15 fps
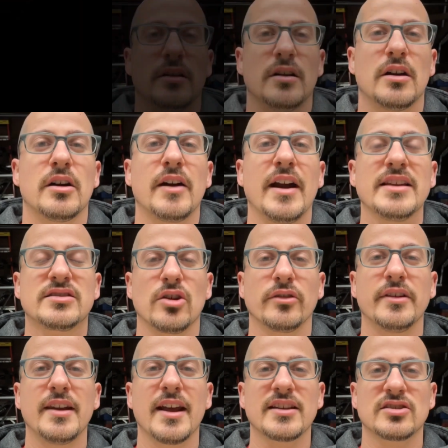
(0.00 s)
All right, so the
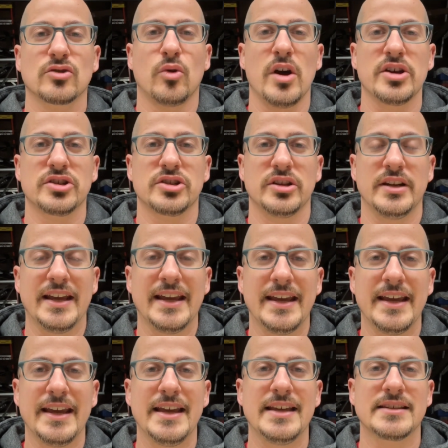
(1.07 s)
next question
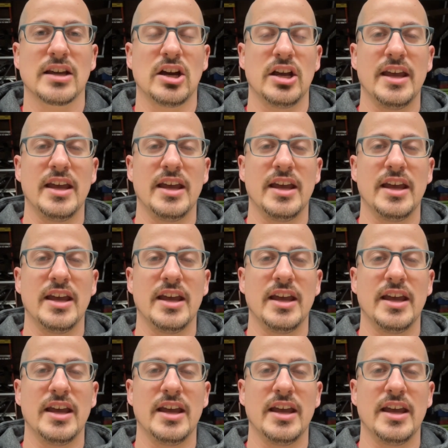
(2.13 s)
is